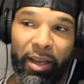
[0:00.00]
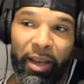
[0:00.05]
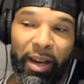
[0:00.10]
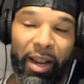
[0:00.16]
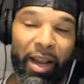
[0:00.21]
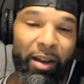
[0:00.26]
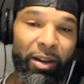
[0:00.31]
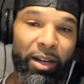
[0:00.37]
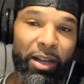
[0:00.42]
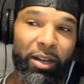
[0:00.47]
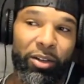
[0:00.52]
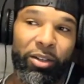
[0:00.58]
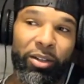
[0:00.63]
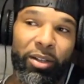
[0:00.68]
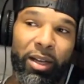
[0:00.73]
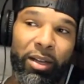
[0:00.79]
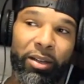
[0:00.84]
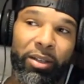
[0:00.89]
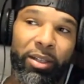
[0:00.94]
And
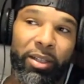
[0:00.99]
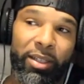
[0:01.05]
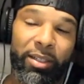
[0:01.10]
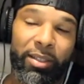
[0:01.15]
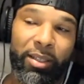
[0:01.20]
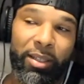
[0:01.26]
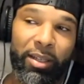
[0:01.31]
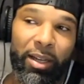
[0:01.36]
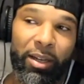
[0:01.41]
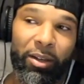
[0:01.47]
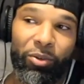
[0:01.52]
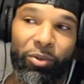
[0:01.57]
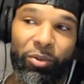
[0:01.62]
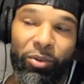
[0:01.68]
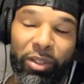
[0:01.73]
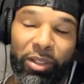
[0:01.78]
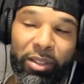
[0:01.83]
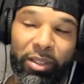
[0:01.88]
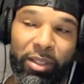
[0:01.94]
how good is it and how
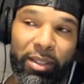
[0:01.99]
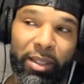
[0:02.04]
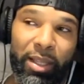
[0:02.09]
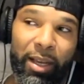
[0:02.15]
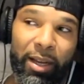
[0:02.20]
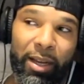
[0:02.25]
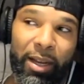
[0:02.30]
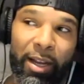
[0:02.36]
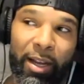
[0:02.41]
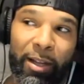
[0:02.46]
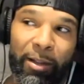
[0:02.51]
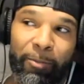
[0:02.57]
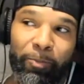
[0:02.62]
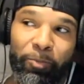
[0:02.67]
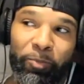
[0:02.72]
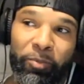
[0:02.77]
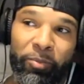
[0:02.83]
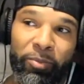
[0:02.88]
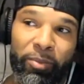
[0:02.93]
cool is it that God
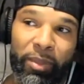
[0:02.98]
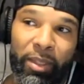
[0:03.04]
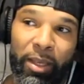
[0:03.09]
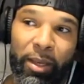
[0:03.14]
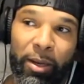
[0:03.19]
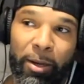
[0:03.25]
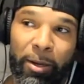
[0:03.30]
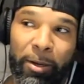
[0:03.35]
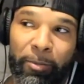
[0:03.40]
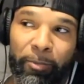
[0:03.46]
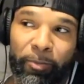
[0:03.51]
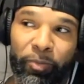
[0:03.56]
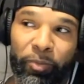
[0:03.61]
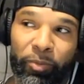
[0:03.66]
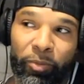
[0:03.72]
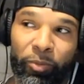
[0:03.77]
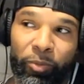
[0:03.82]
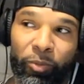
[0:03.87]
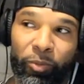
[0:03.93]
um,
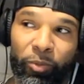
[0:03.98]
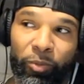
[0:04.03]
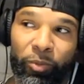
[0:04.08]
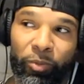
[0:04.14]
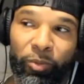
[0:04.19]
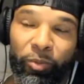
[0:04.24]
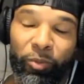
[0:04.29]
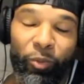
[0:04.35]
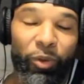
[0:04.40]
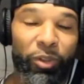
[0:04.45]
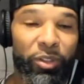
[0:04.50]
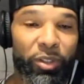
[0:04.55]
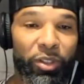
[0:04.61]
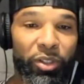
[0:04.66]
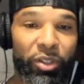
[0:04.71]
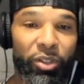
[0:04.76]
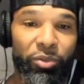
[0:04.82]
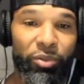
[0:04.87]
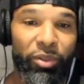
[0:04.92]
wants
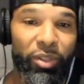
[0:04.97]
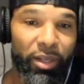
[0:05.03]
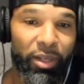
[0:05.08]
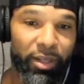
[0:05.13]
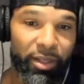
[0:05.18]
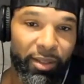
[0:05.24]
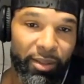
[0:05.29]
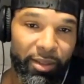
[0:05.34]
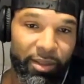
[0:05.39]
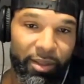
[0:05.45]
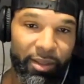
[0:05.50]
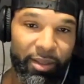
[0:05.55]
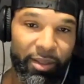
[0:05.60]
to use us,